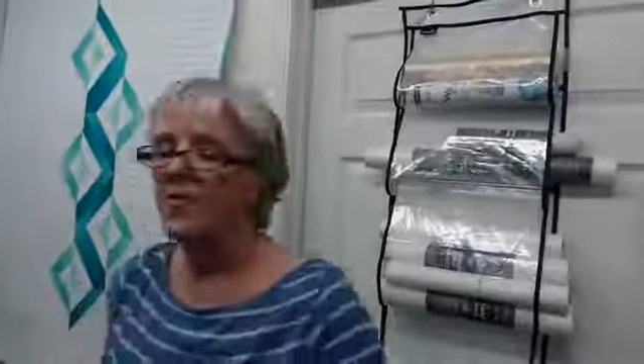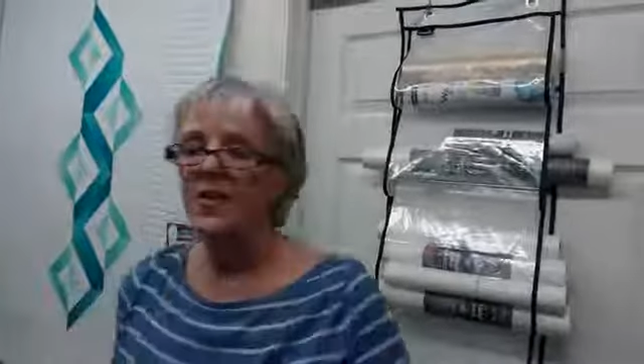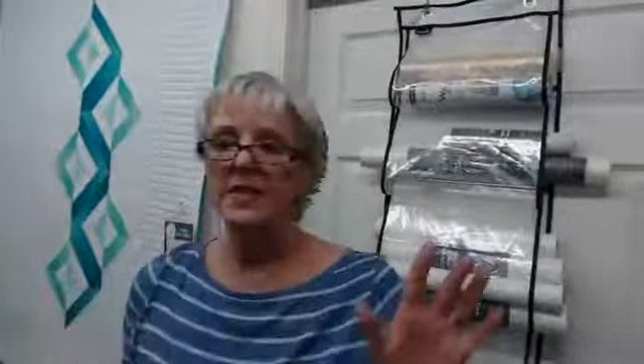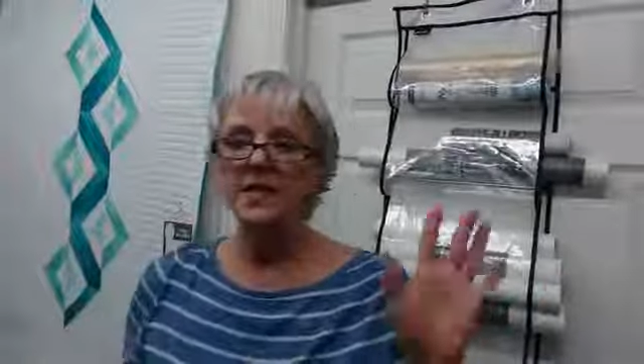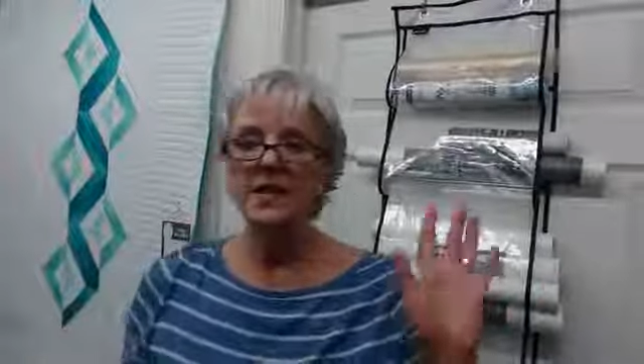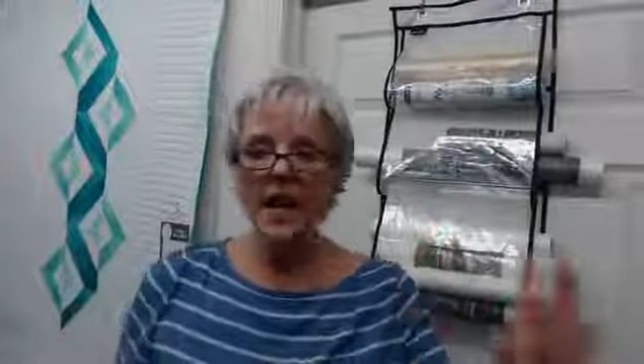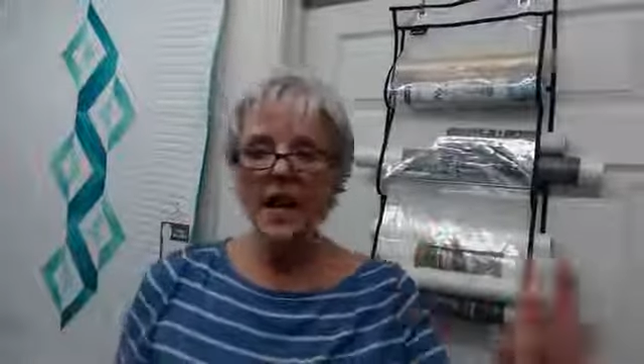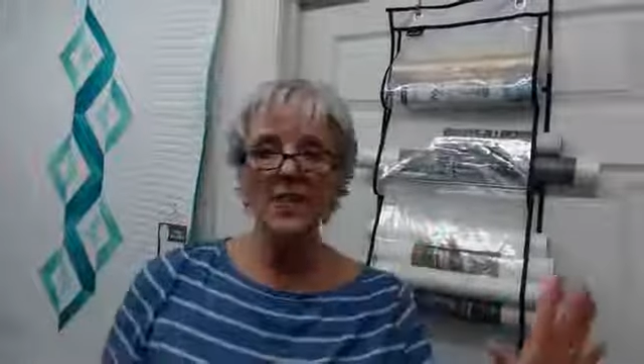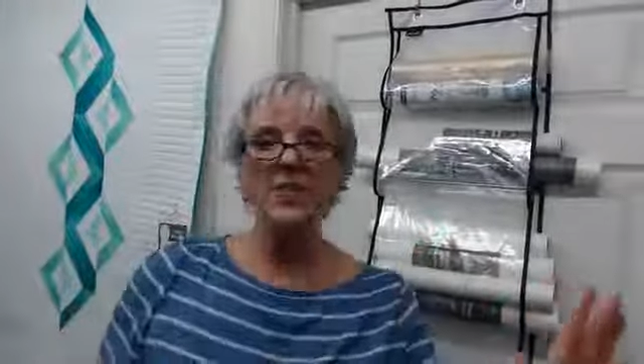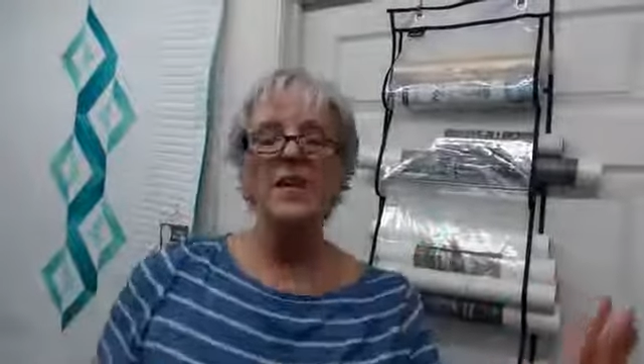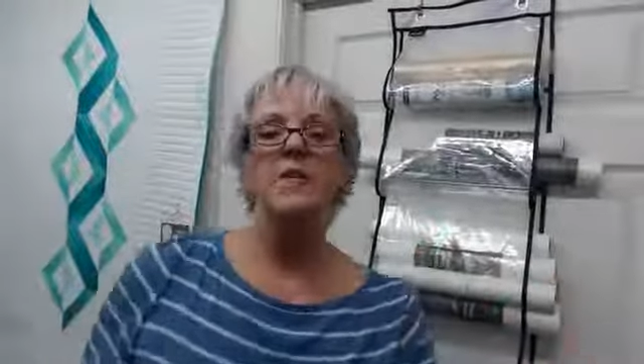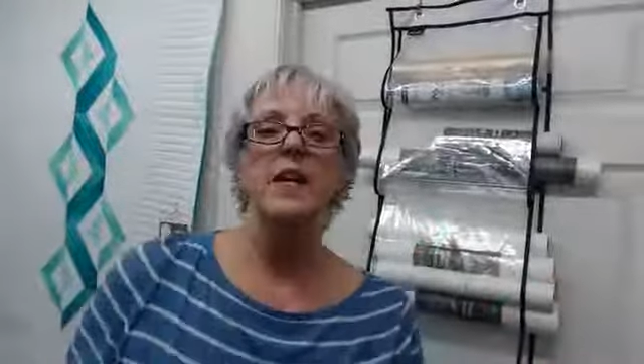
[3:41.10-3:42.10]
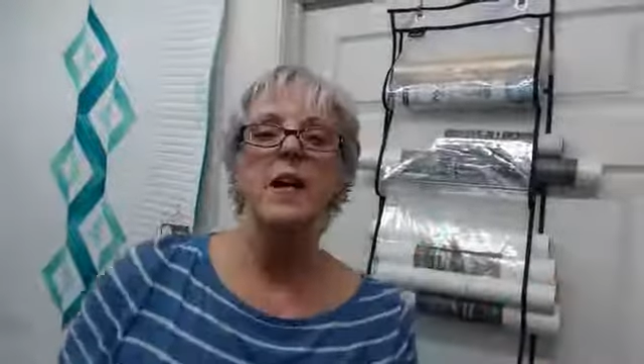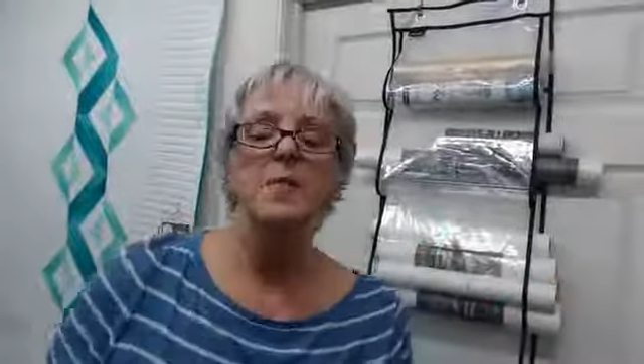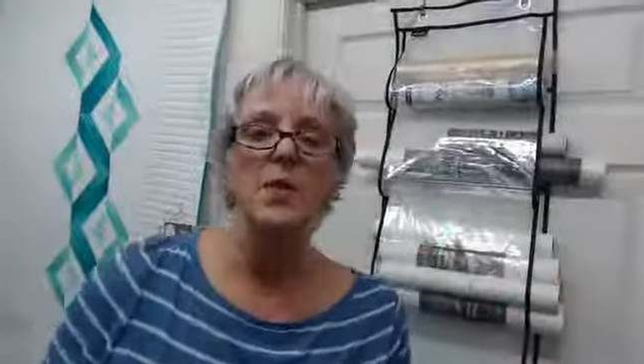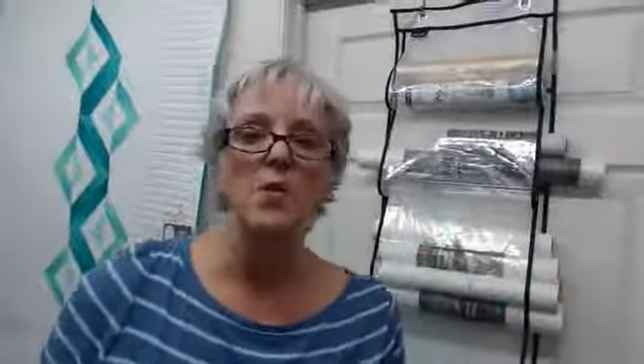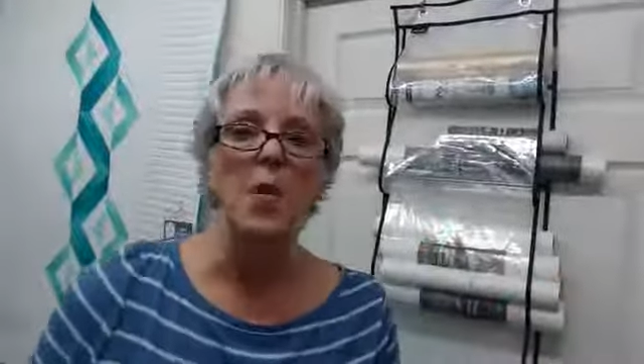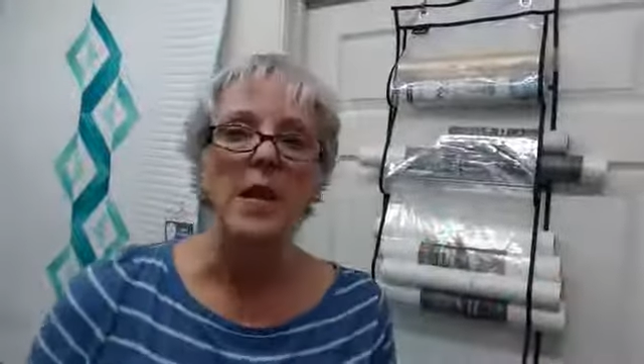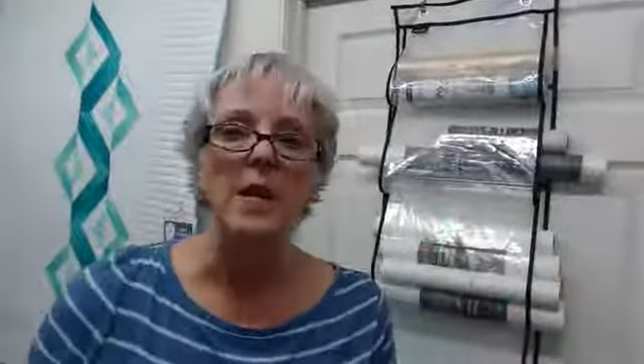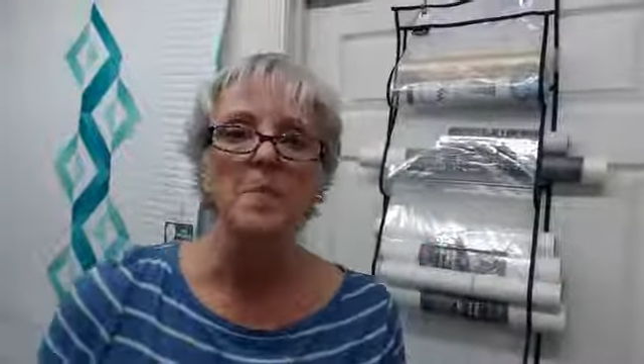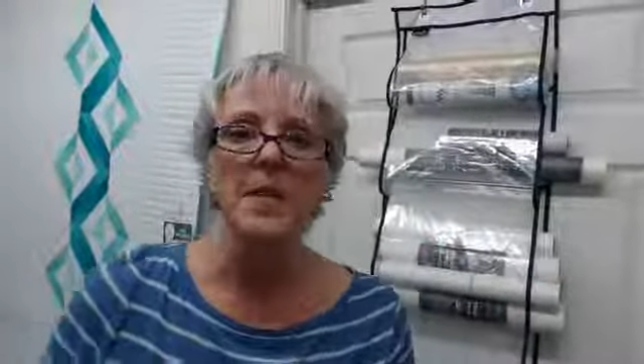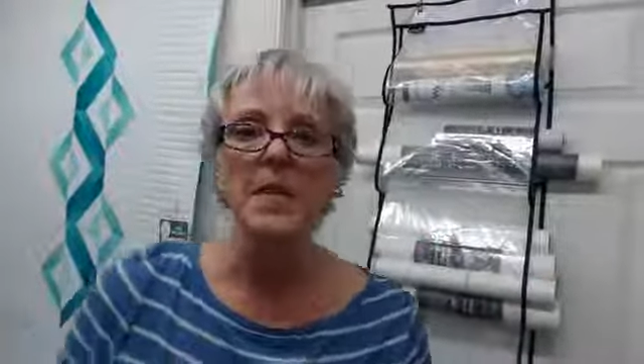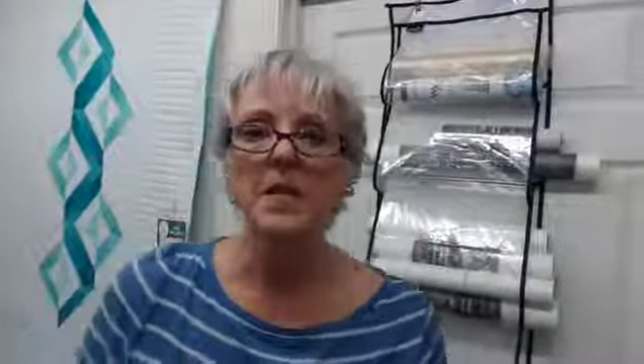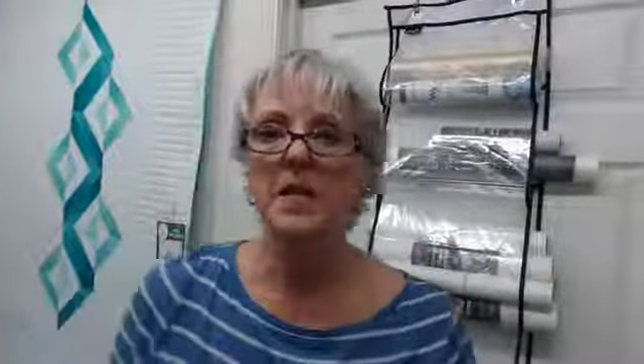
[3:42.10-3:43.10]
The second thing that I'm going to
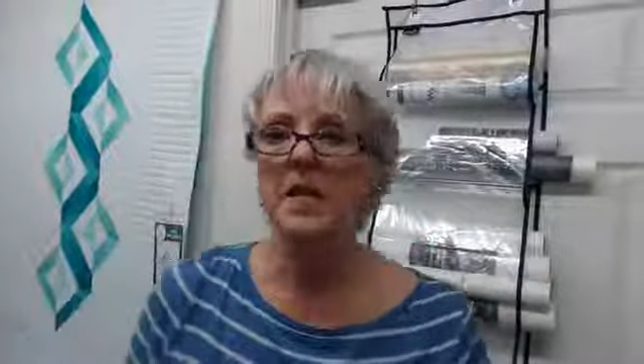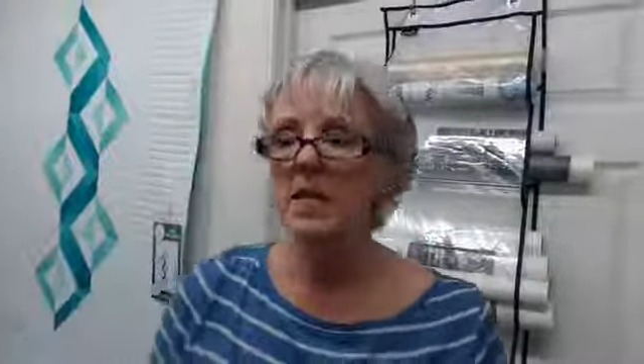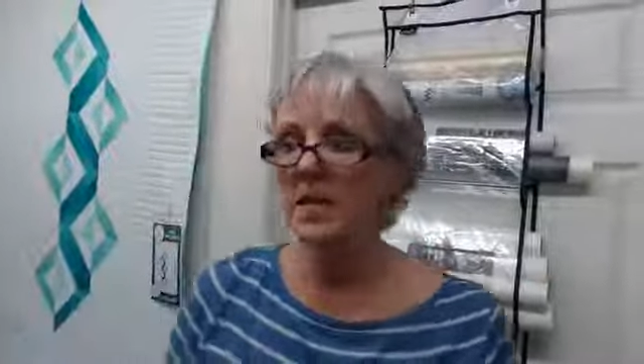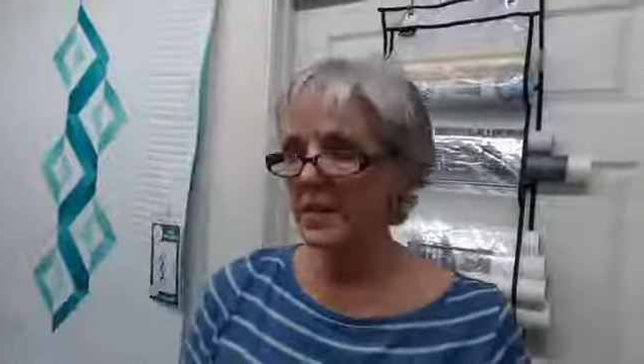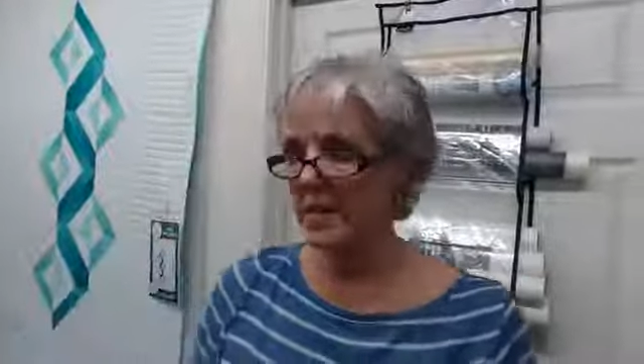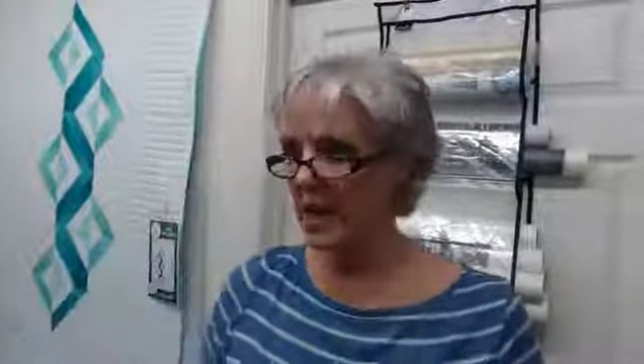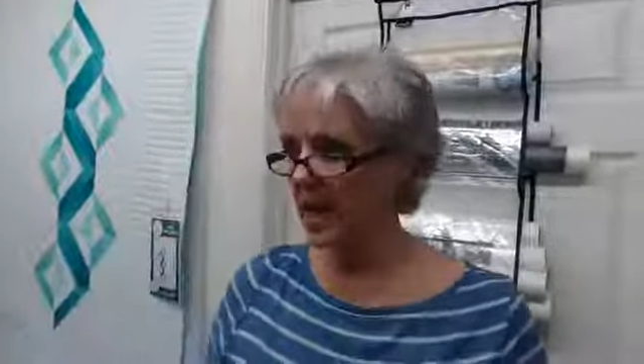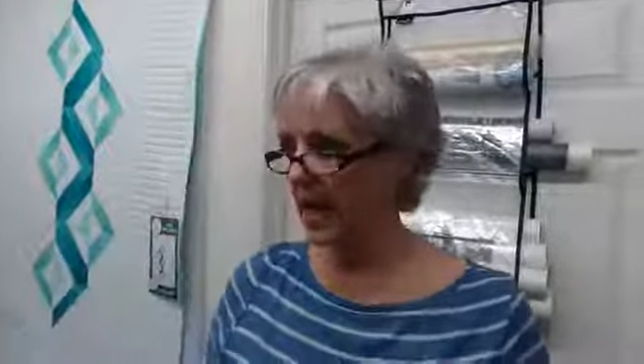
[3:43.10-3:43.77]
recommend is